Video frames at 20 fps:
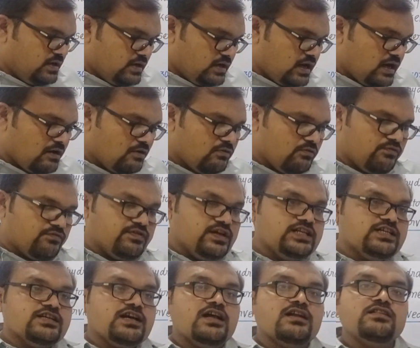Now
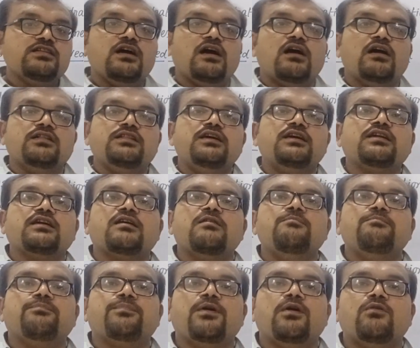which are the other
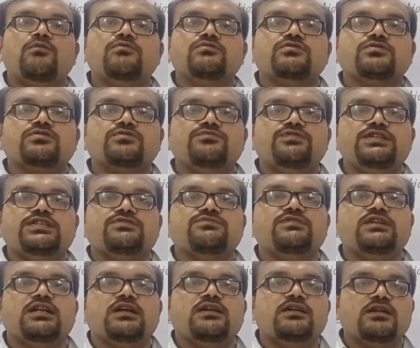compounds which
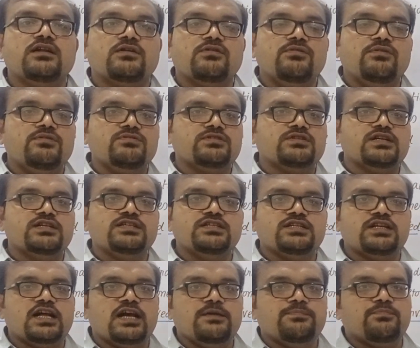will undergo
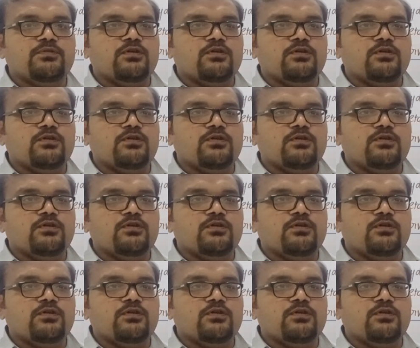such type